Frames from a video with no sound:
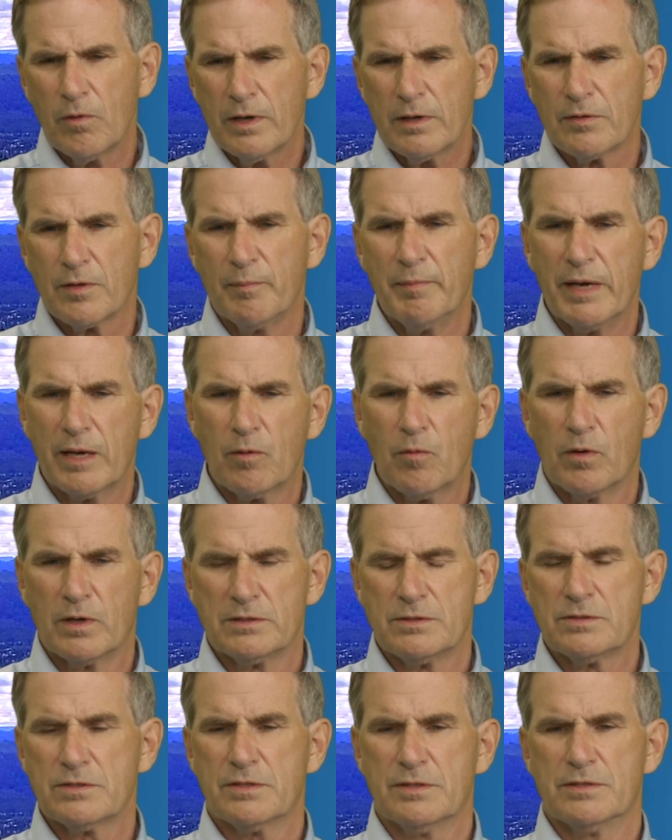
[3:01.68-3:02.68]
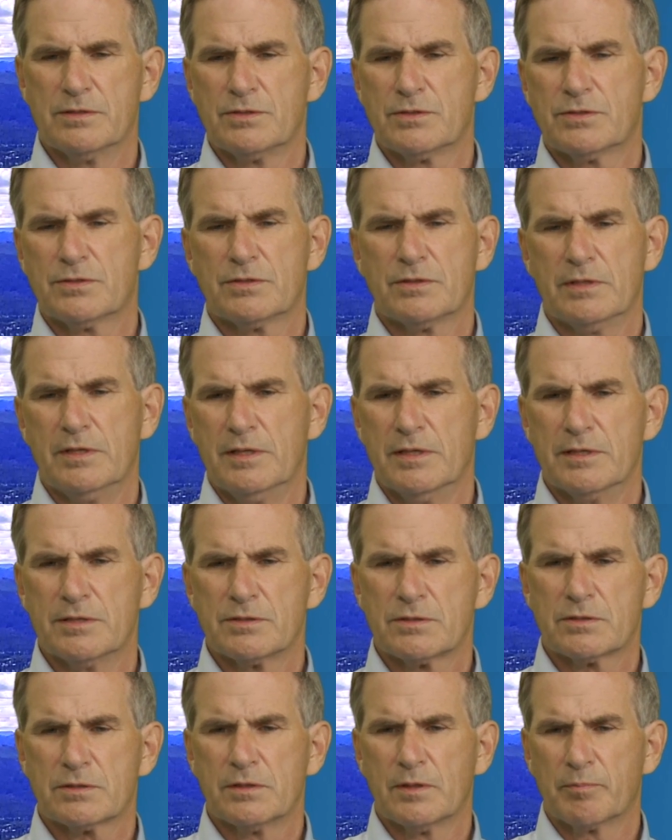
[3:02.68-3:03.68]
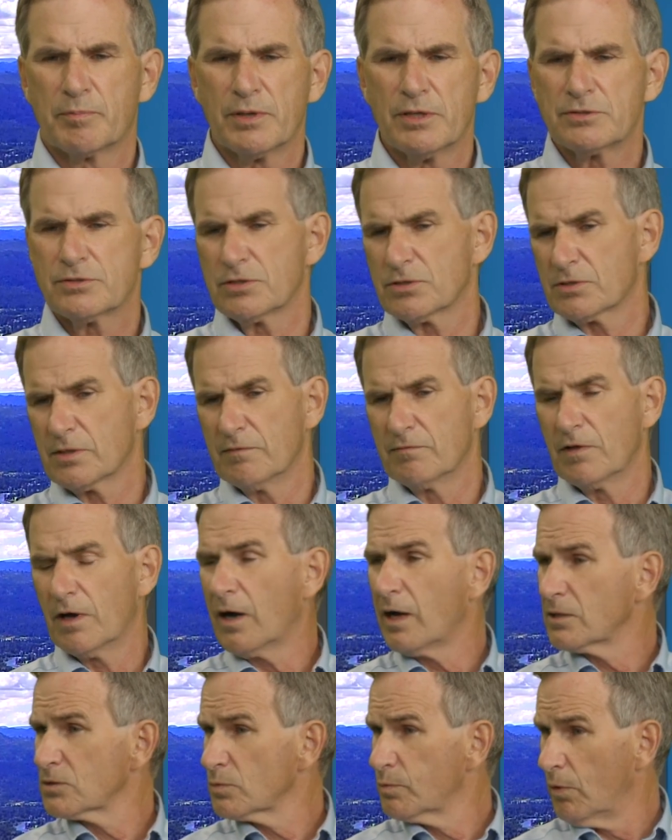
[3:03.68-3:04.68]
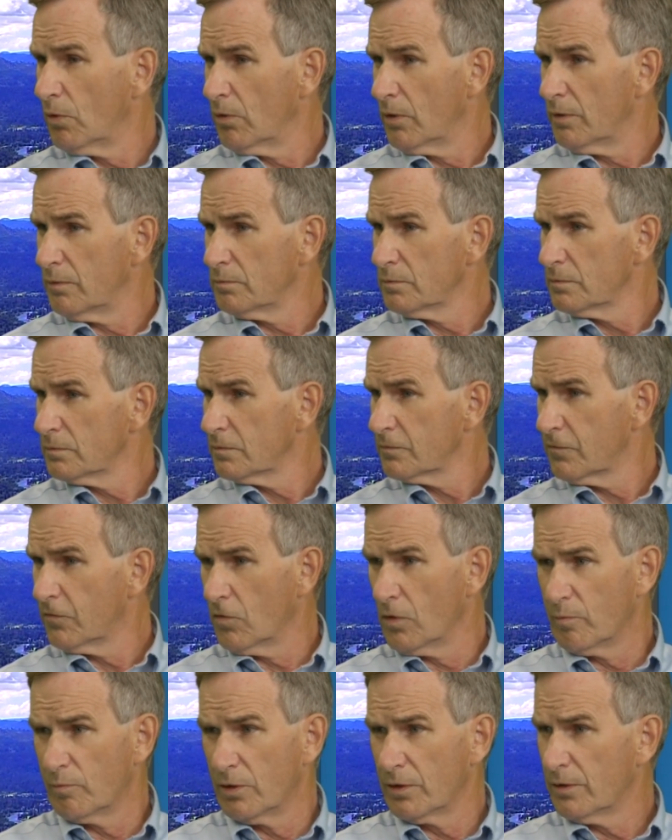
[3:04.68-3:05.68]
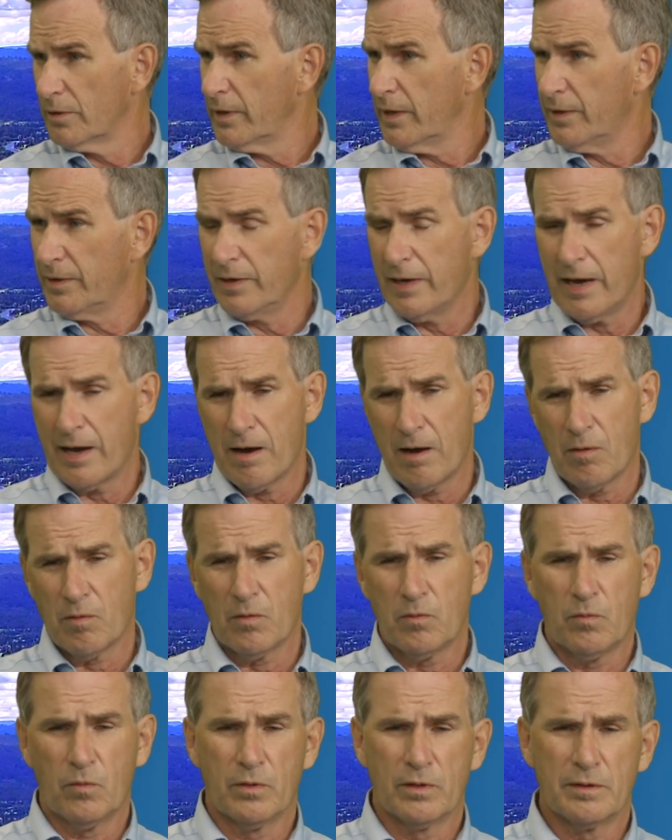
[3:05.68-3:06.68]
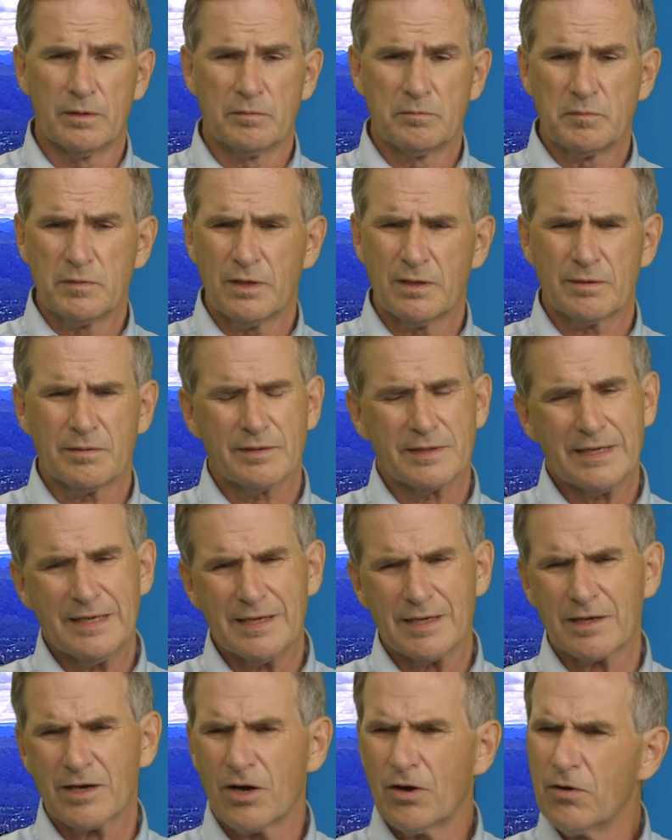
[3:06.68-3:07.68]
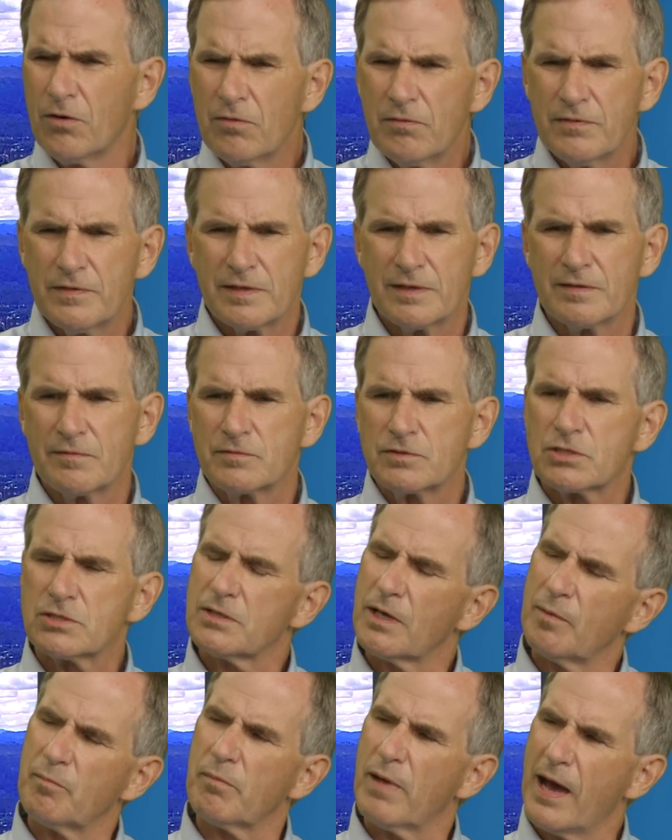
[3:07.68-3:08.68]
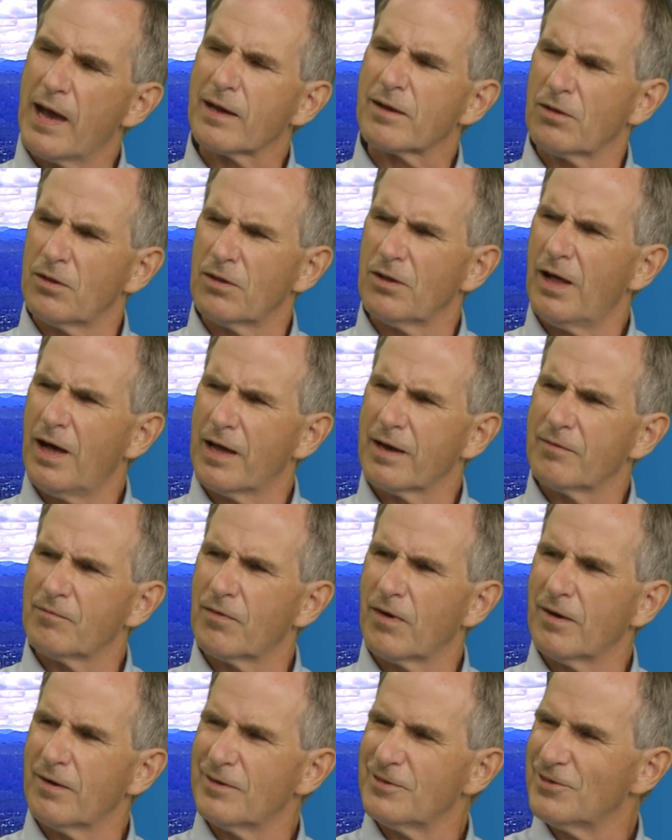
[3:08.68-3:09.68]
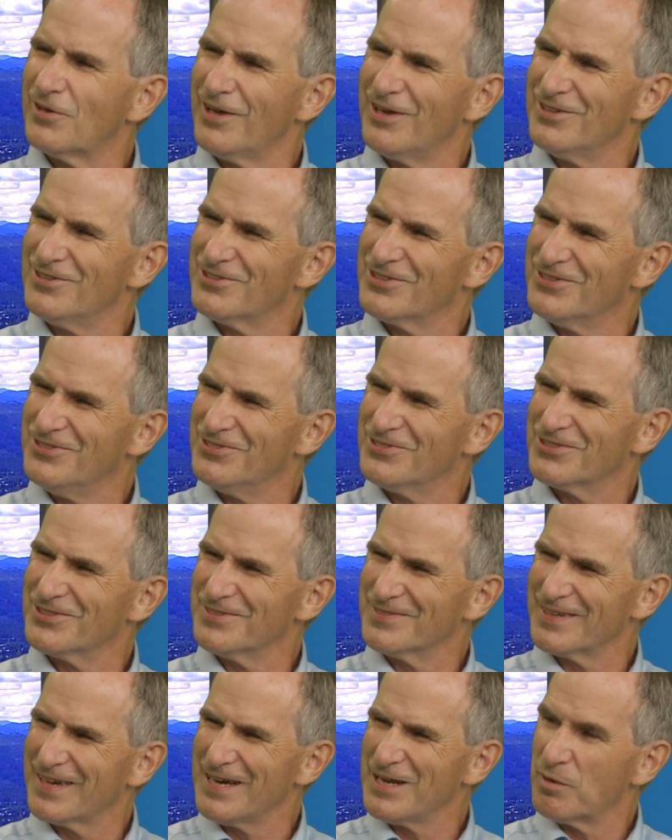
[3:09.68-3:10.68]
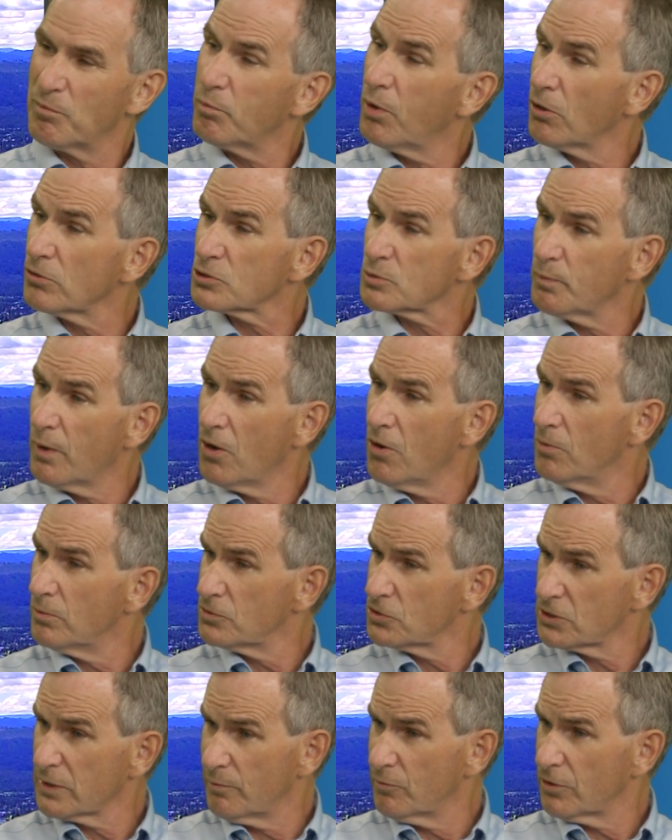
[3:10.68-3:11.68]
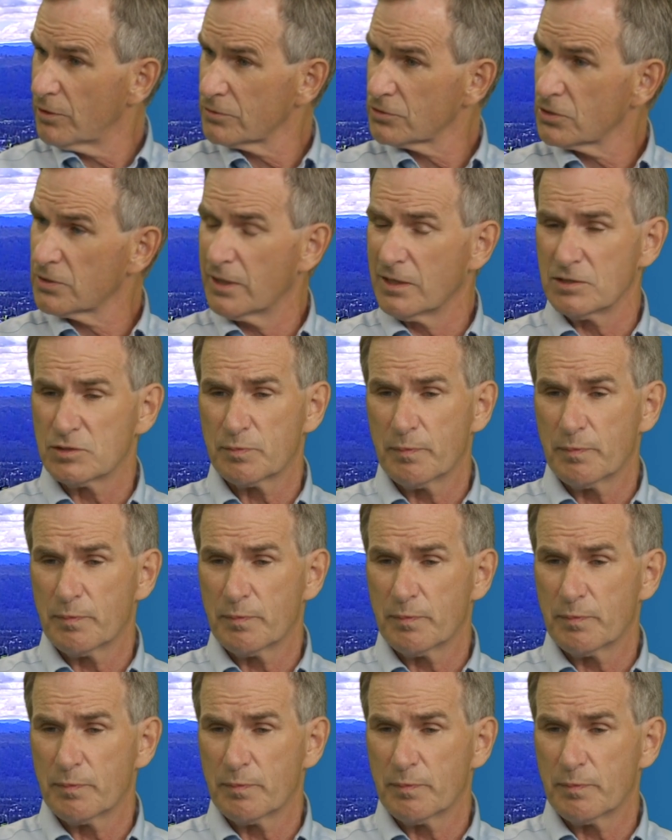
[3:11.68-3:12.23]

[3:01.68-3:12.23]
of the big ones is is the purchase of the Osborn, former and now we're you know again, COVID has set back a lot of our intentions and kind of postponed some of those things.